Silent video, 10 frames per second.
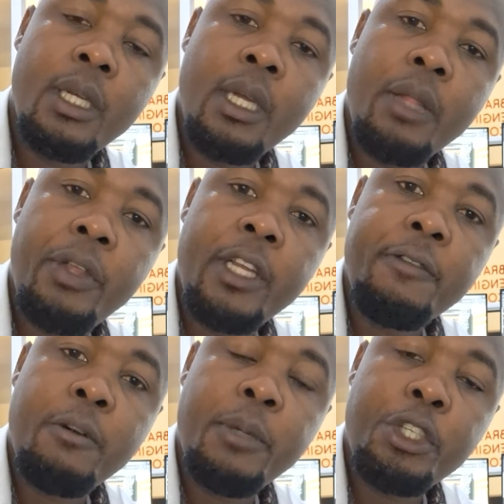the
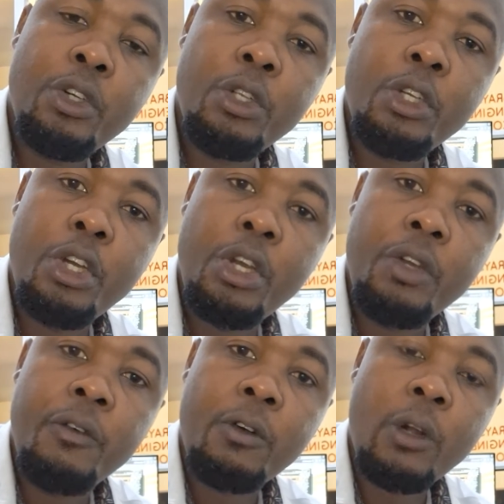information
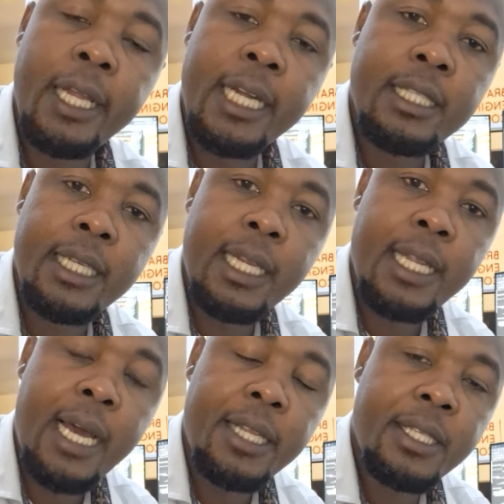you've collected
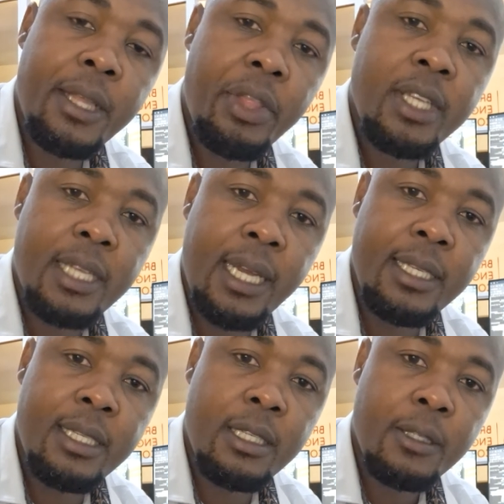are
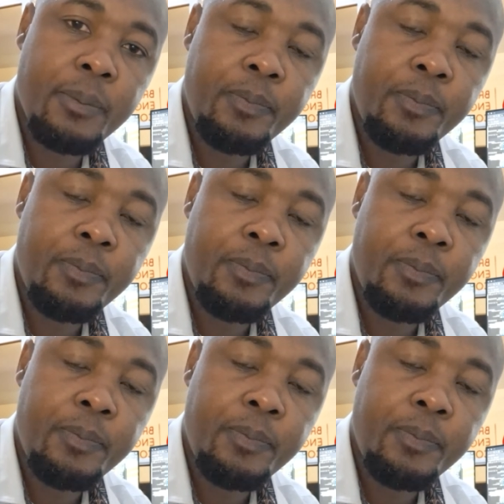synthesized